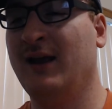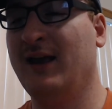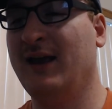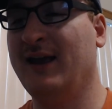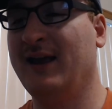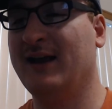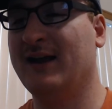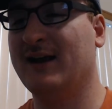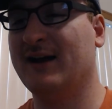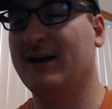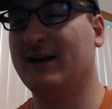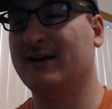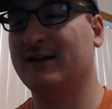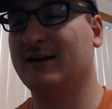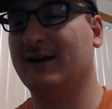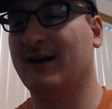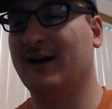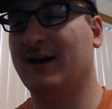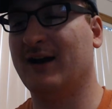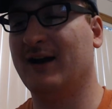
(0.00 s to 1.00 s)

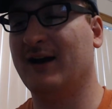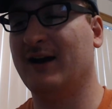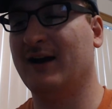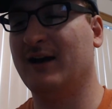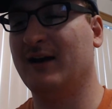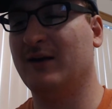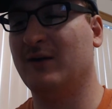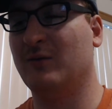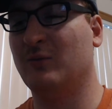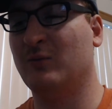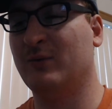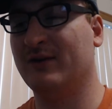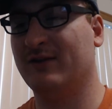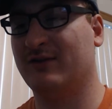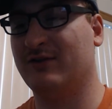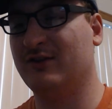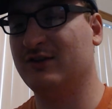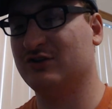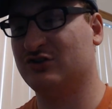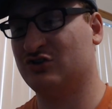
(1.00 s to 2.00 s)
And
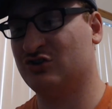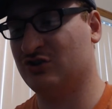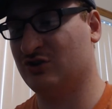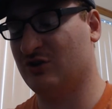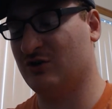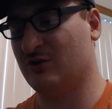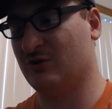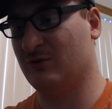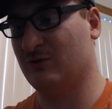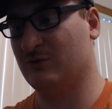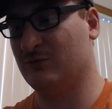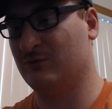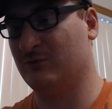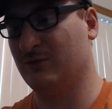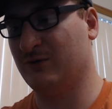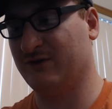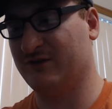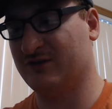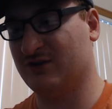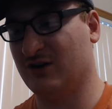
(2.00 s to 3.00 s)
with the show,
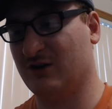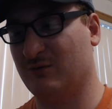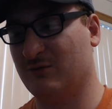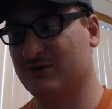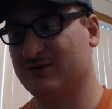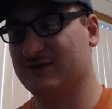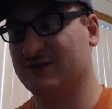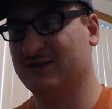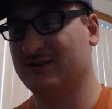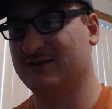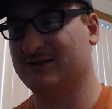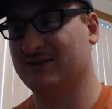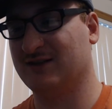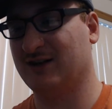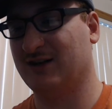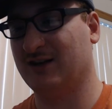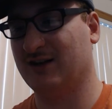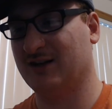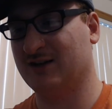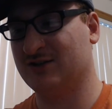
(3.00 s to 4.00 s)
with Star Wars and
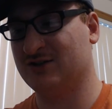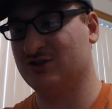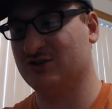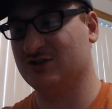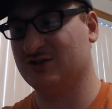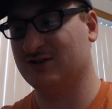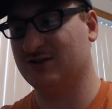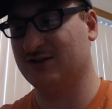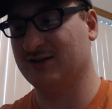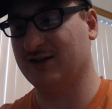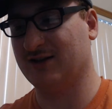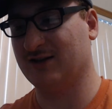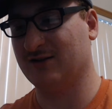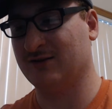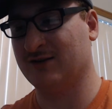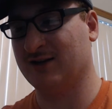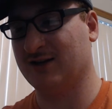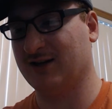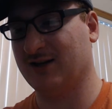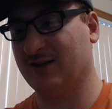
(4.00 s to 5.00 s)
Disney, it's just like,
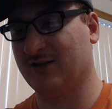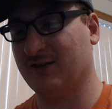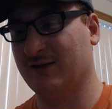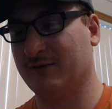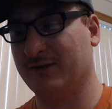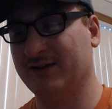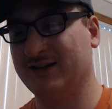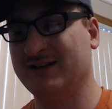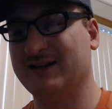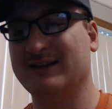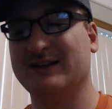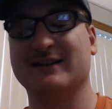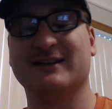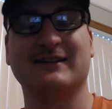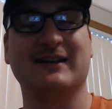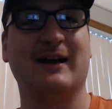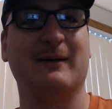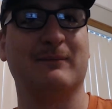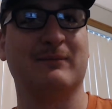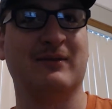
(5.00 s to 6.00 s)
okay, they really need to
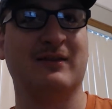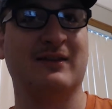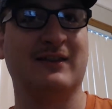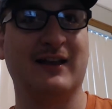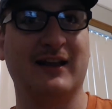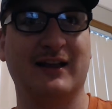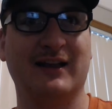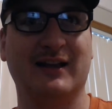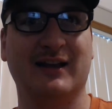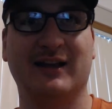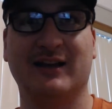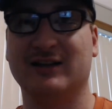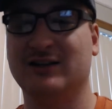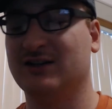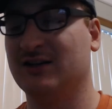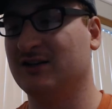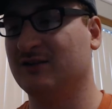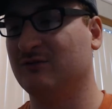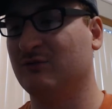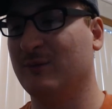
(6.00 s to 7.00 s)
stop thinking
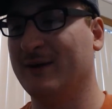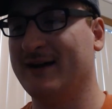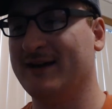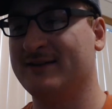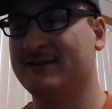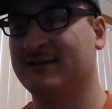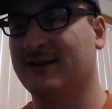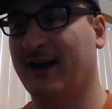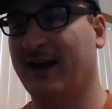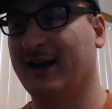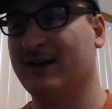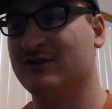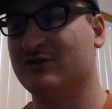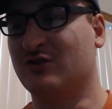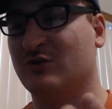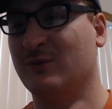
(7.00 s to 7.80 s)
of ways to answer